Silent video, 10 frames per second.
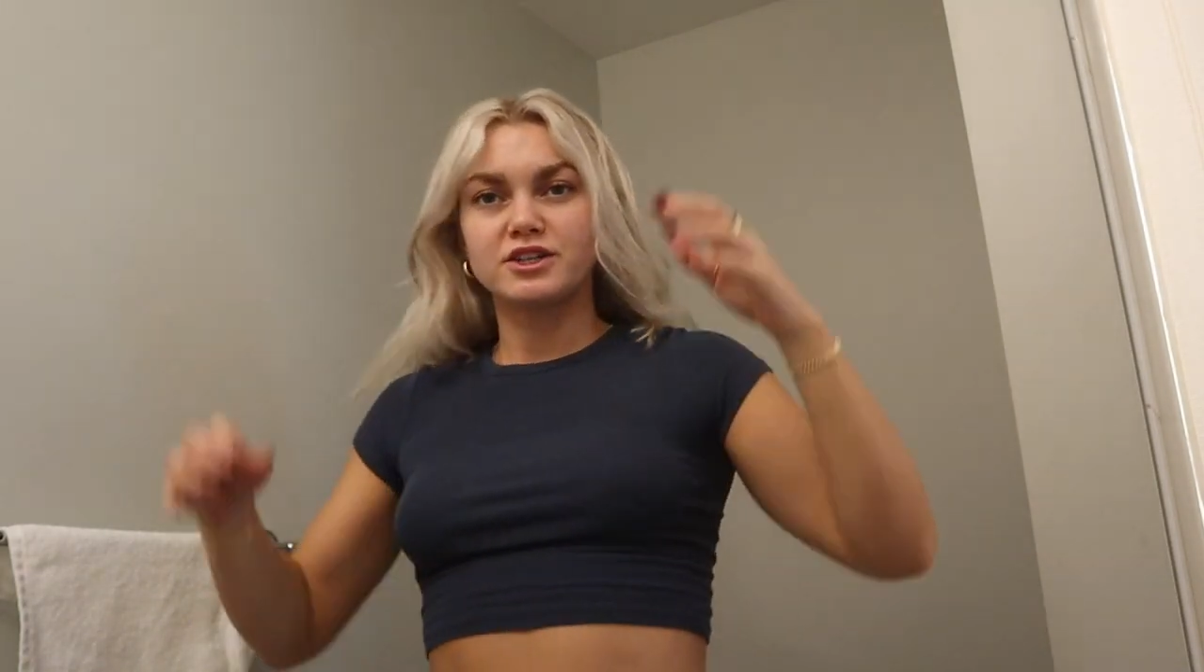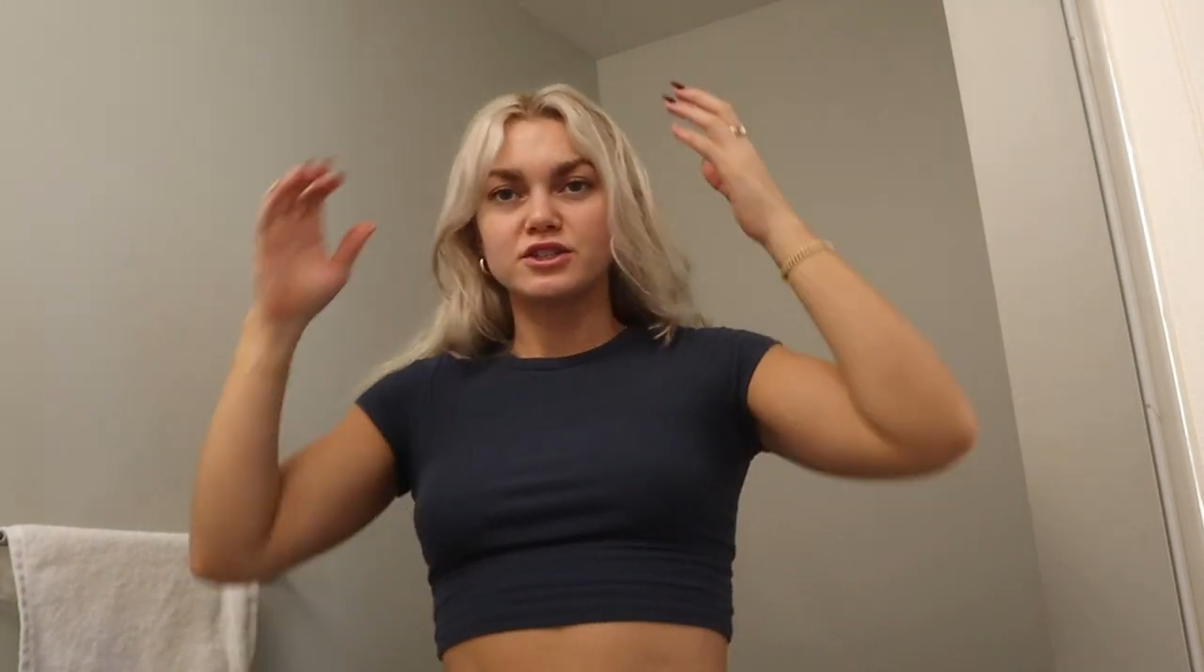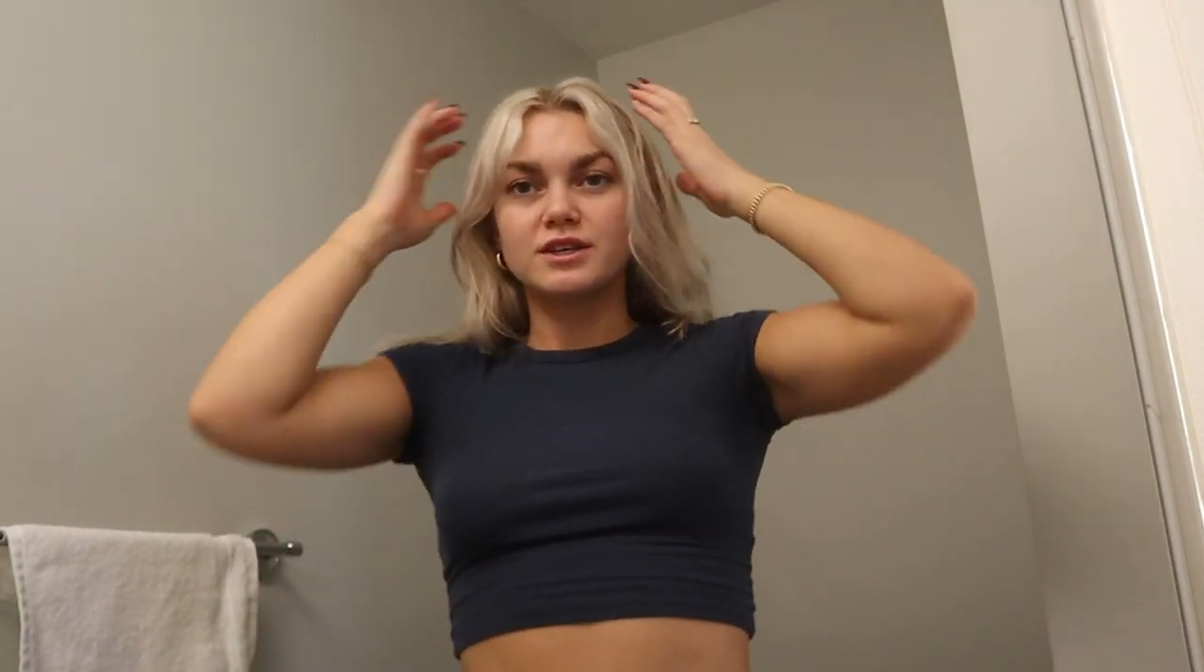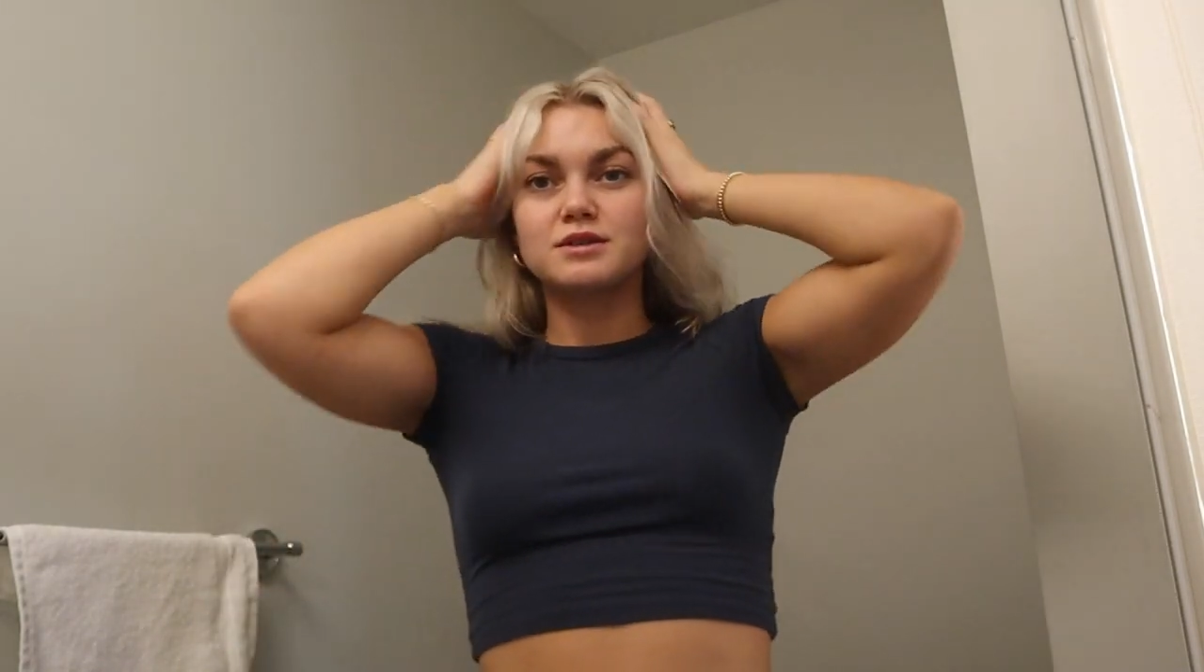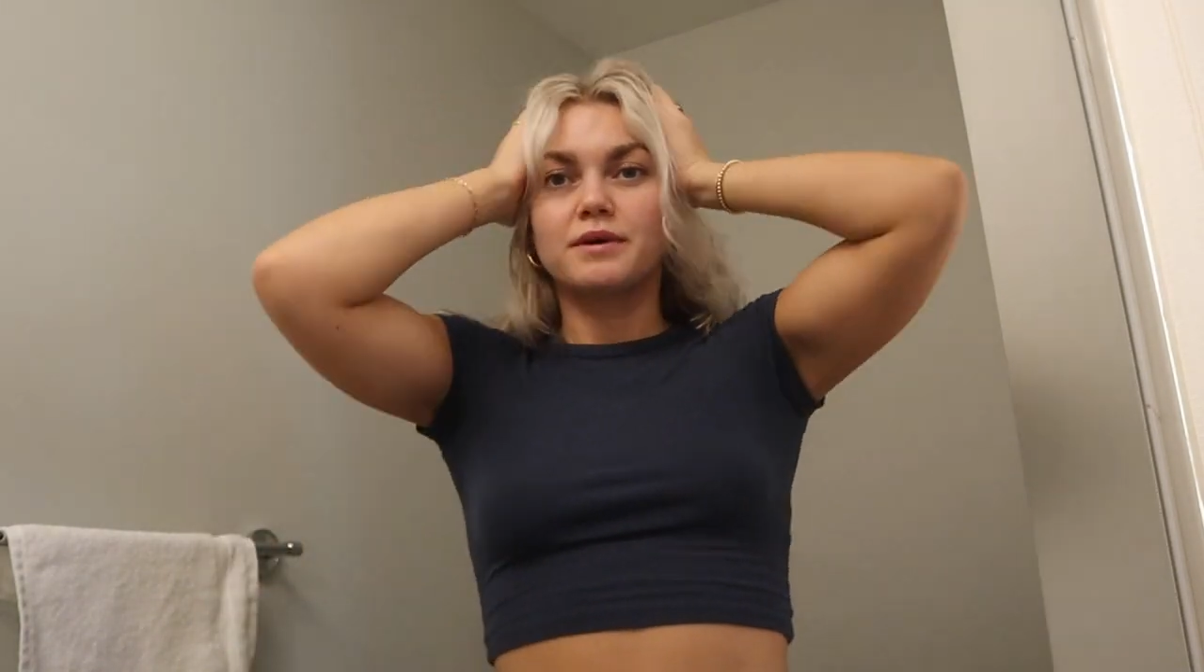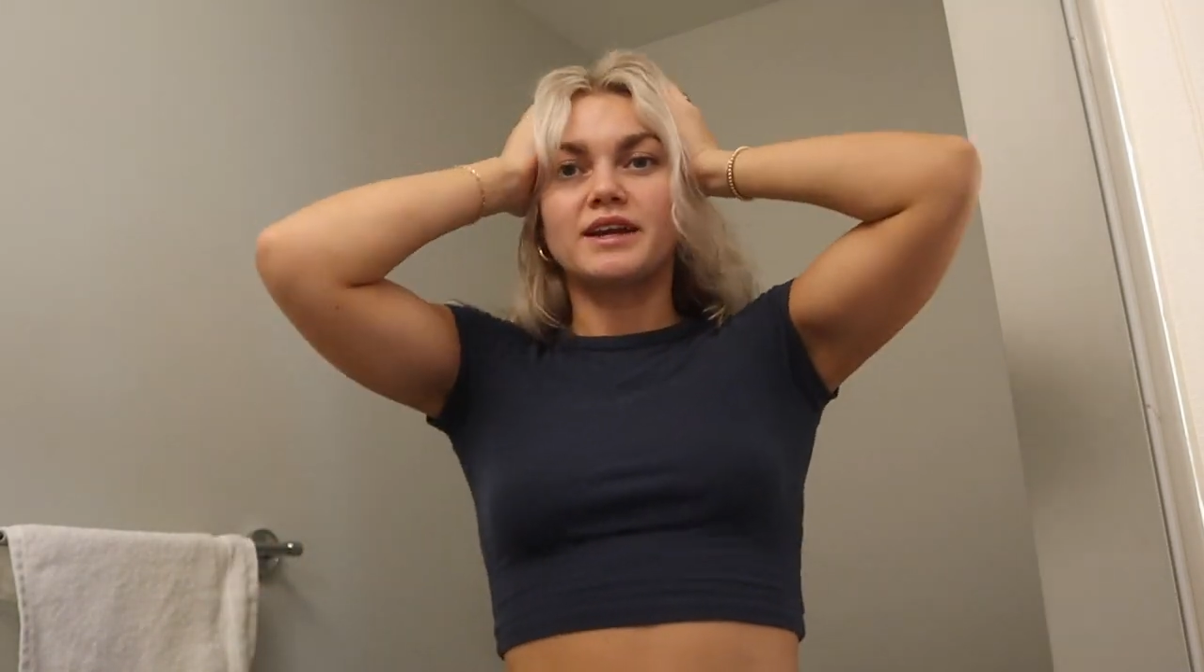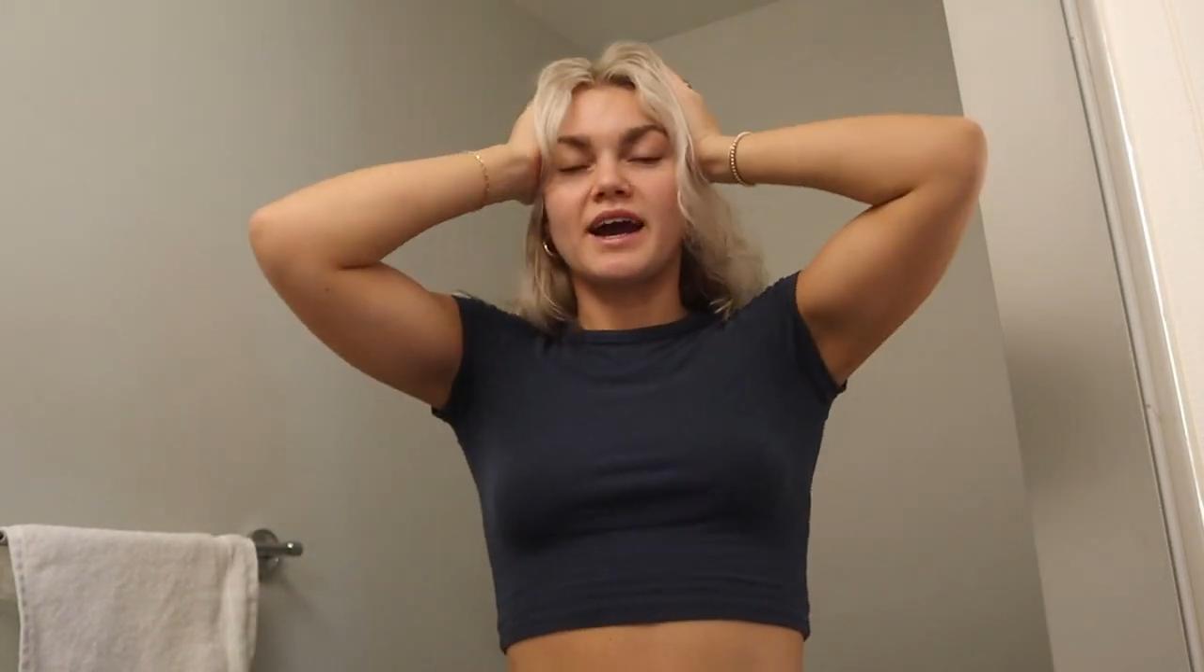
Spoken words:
just because my